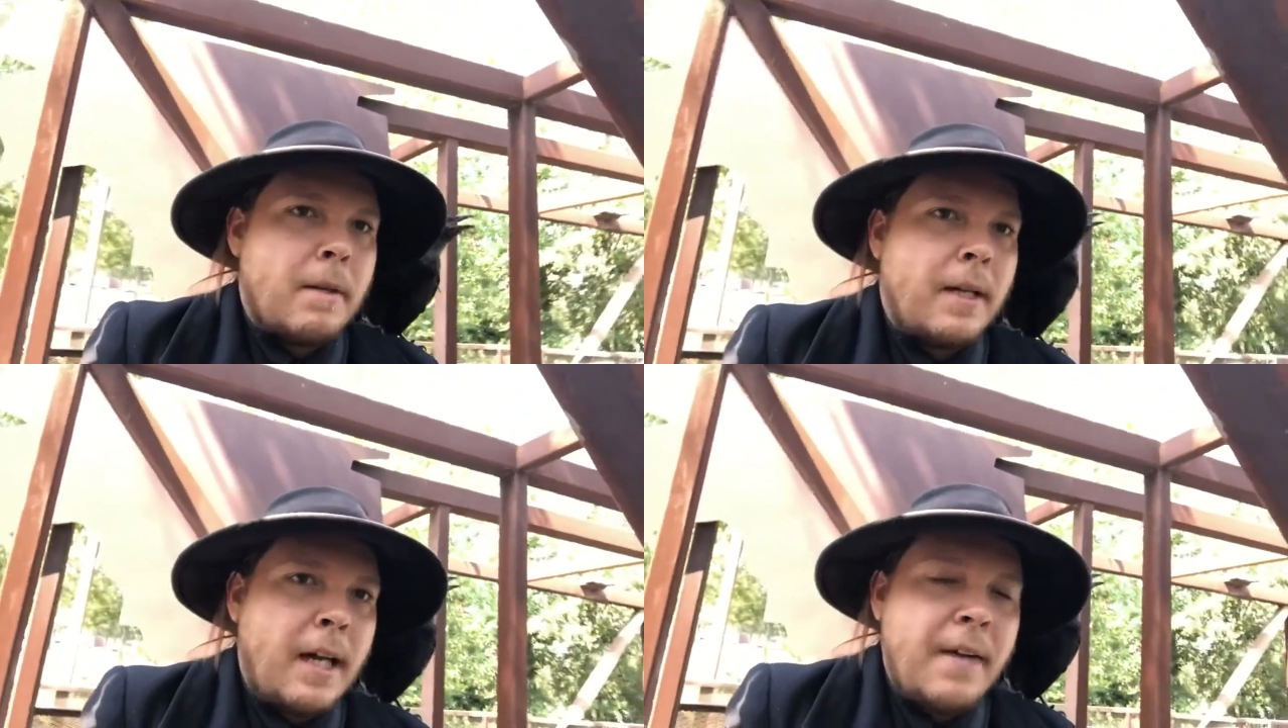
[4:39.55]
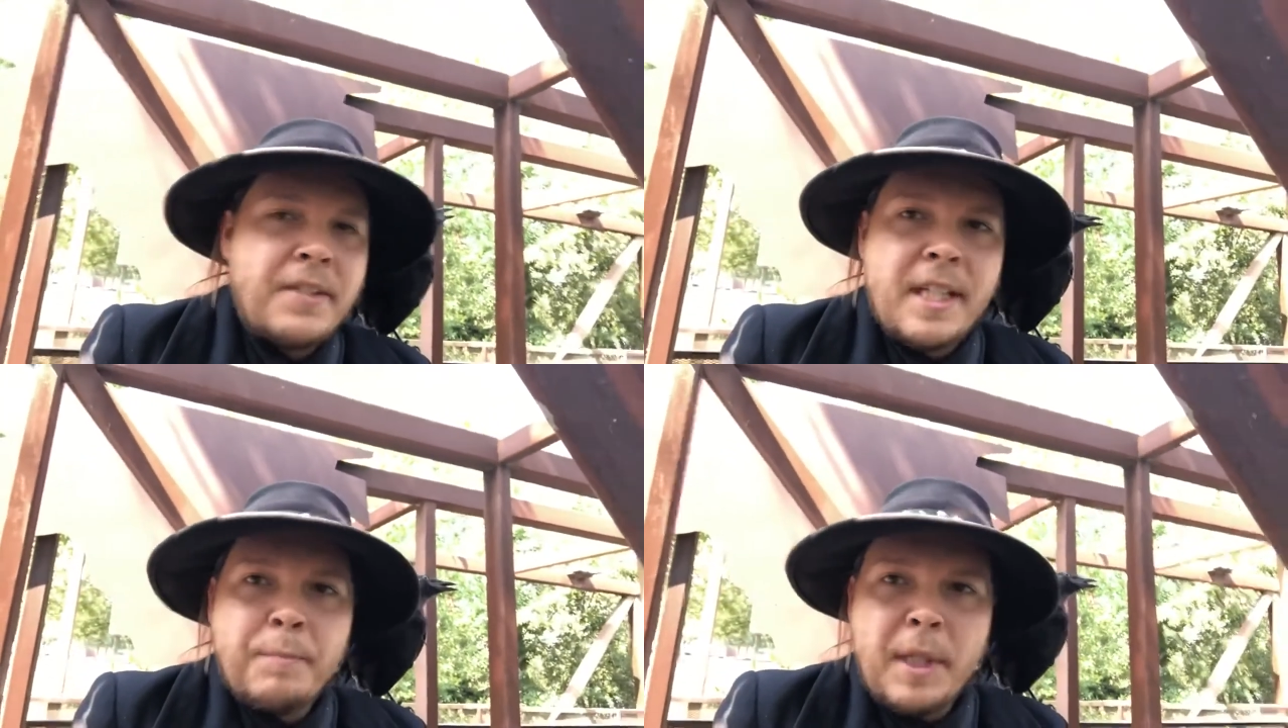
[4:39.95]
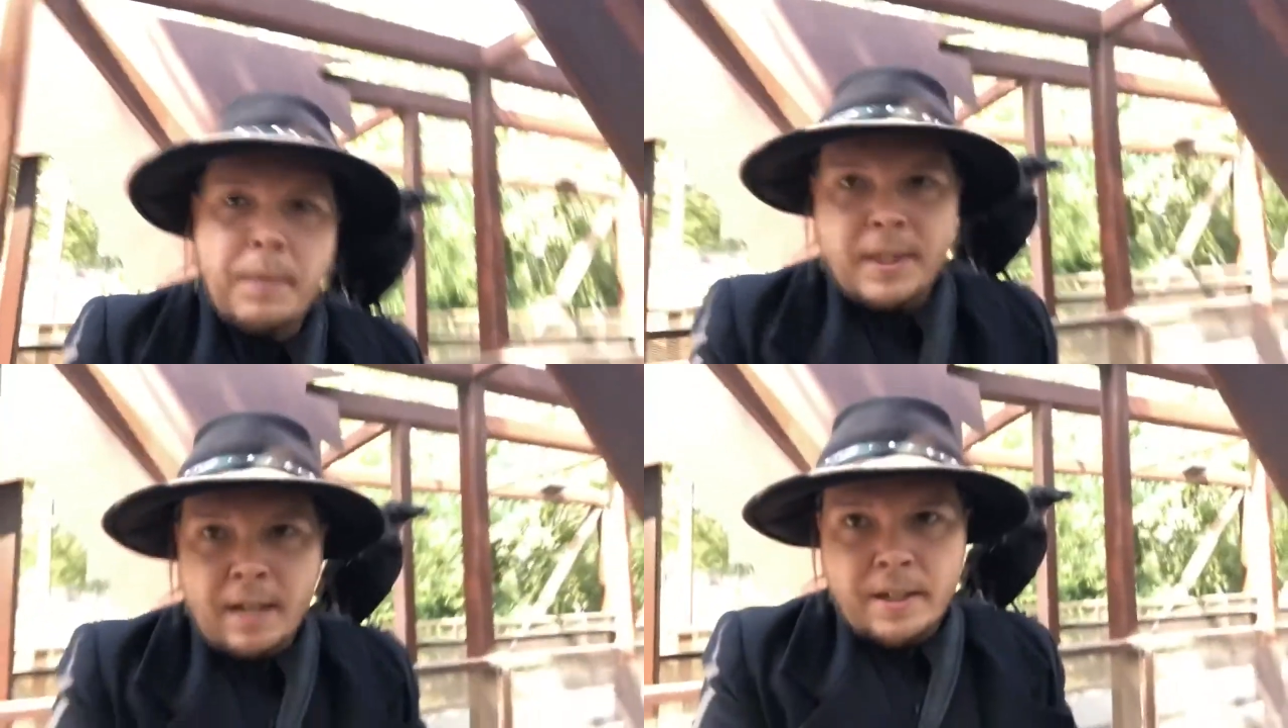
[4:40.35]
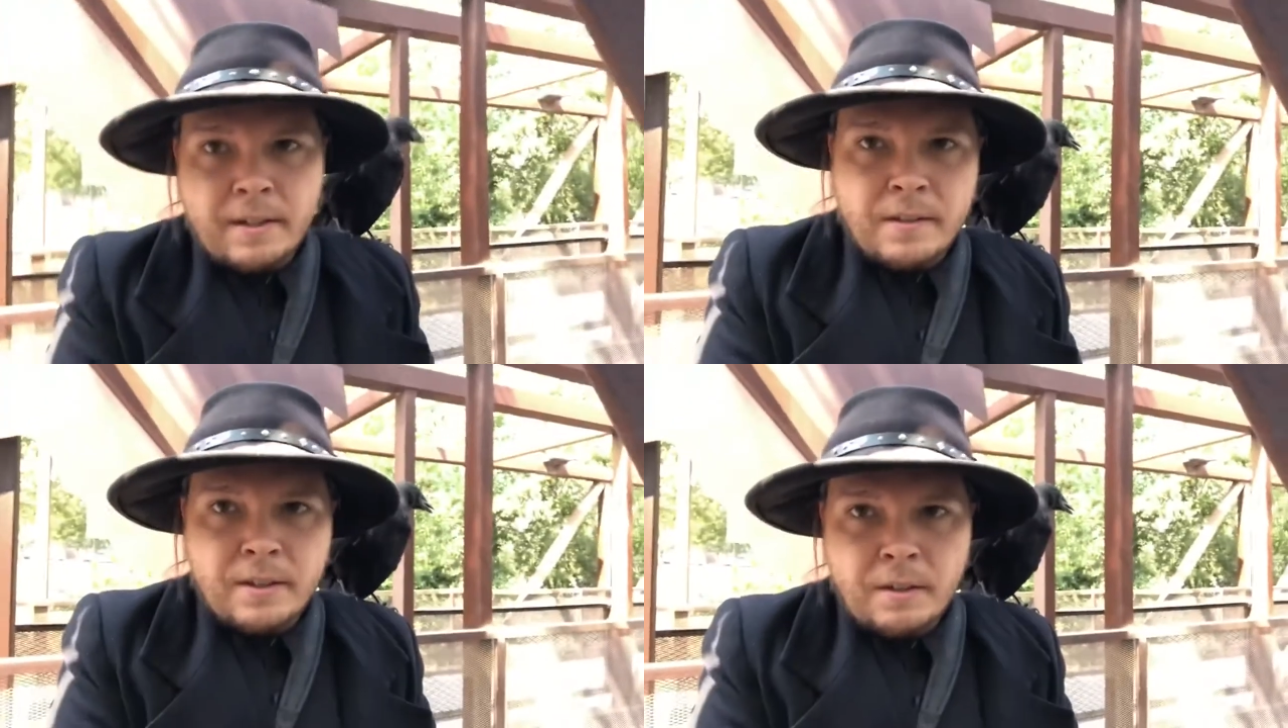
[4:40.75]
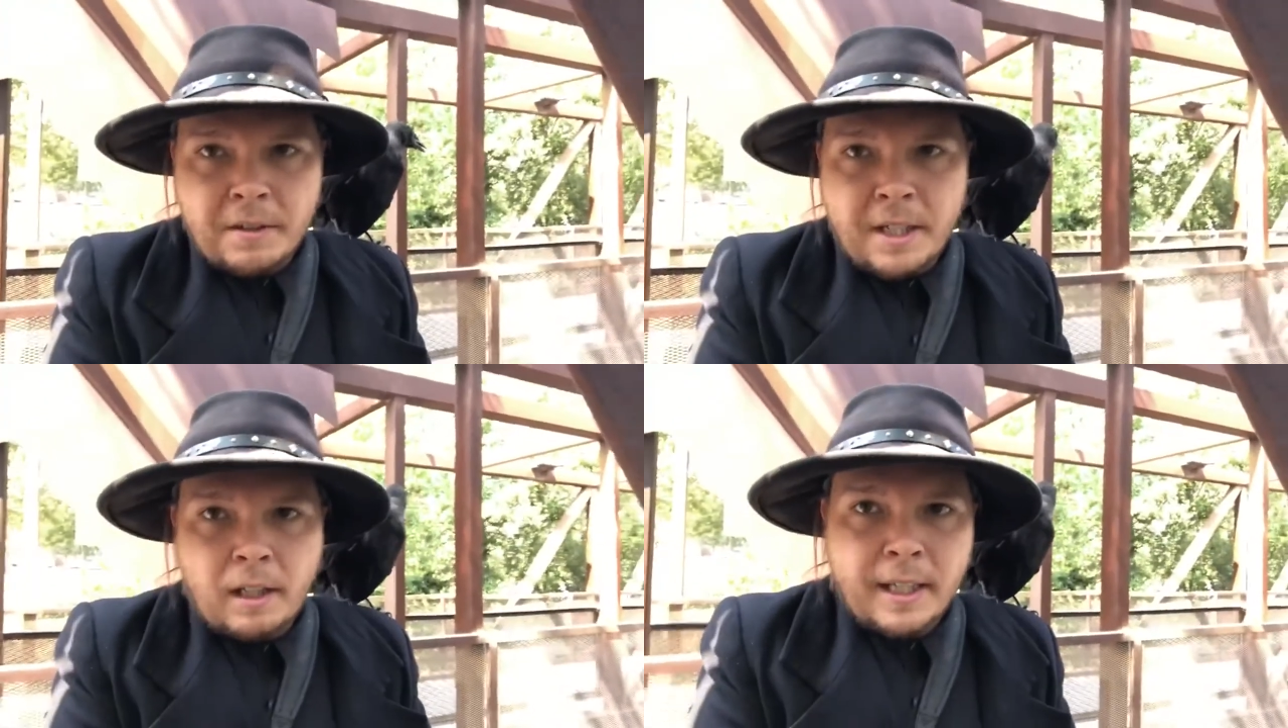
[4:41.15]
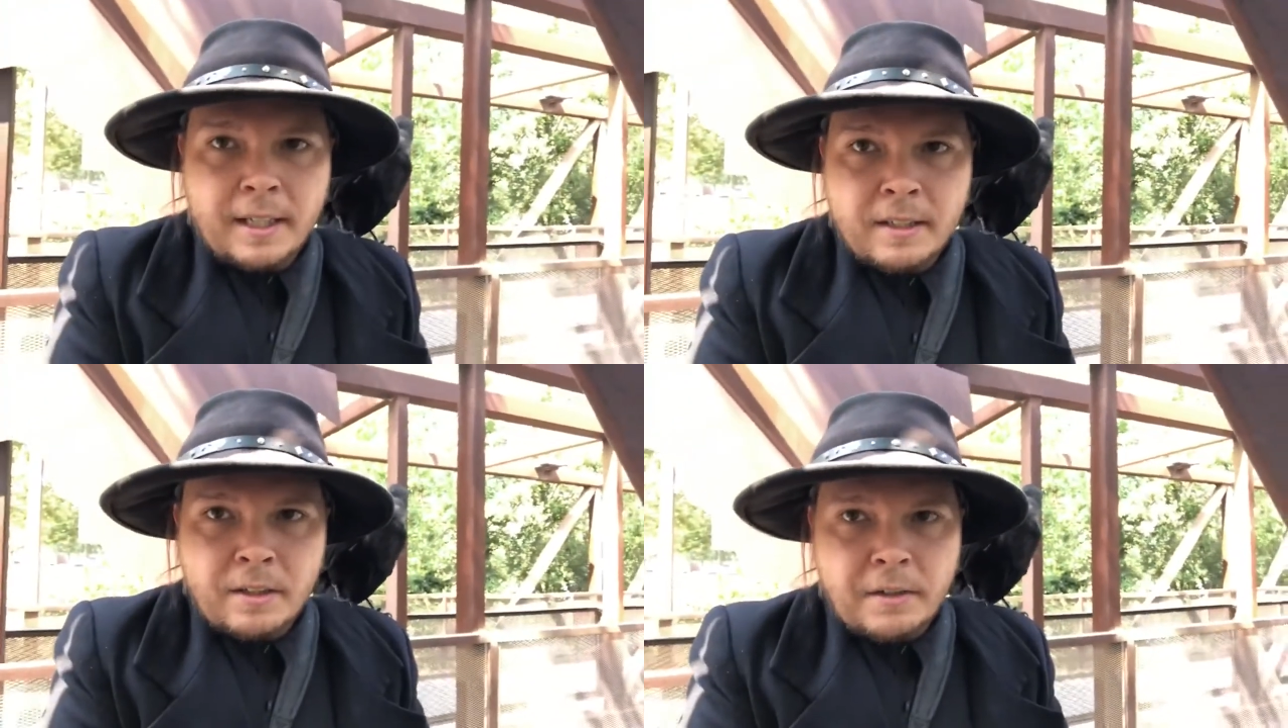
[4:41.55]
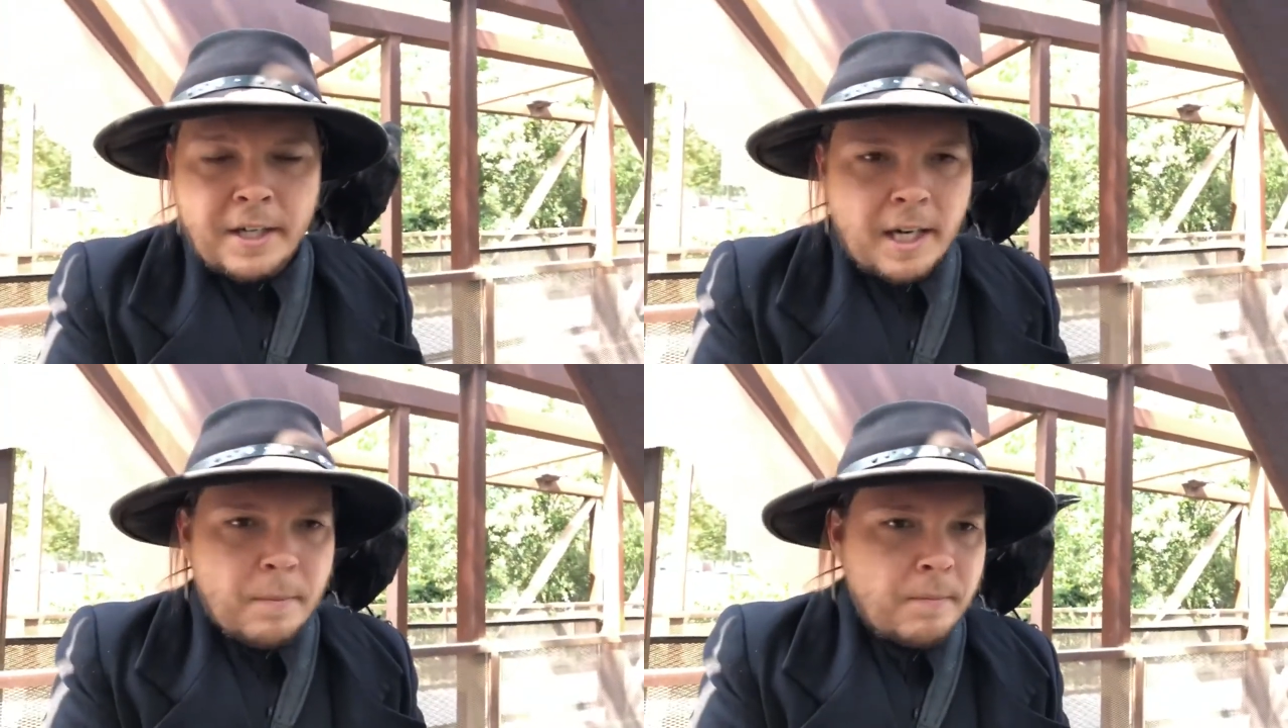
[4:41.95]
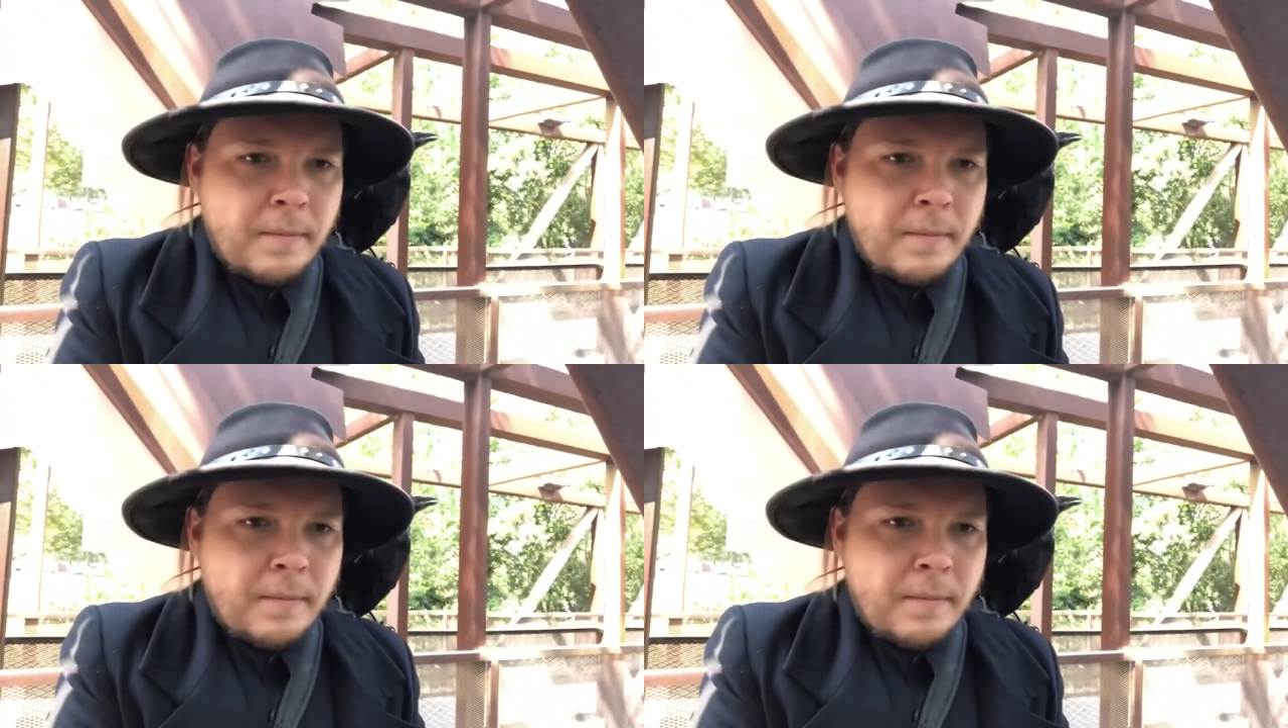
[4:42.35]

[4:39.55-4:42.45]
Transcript: Now, I've seen people down here in this creek clean this creek up.